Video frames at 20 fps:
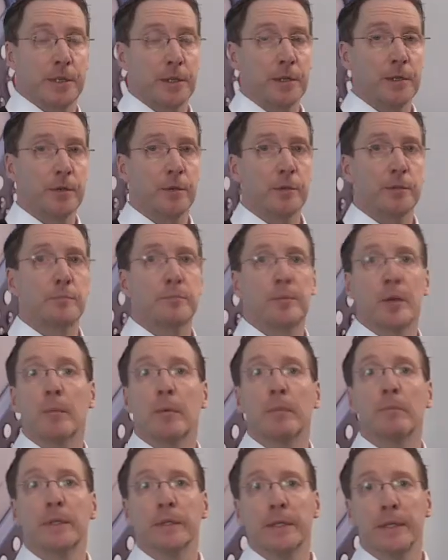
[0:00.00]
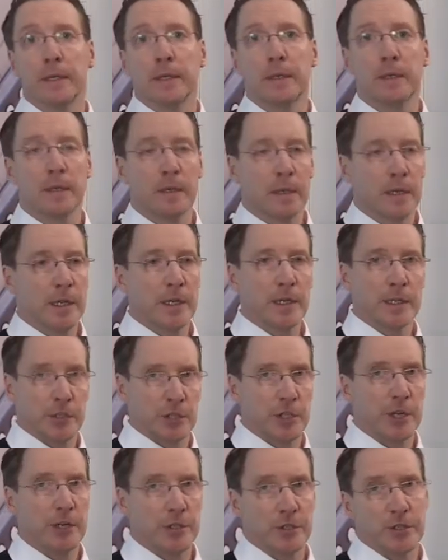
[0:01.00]
and could probably
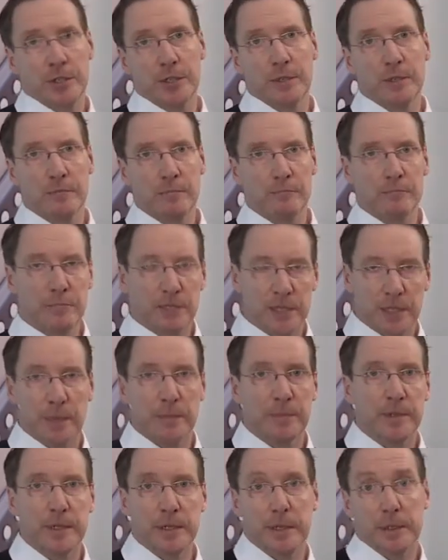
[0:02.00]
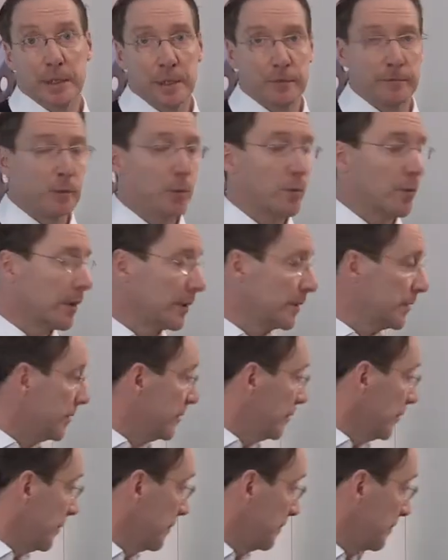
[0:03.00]
change something if you wanted
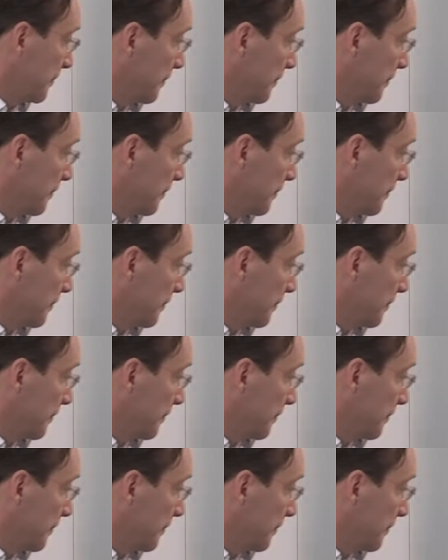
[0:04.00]
to.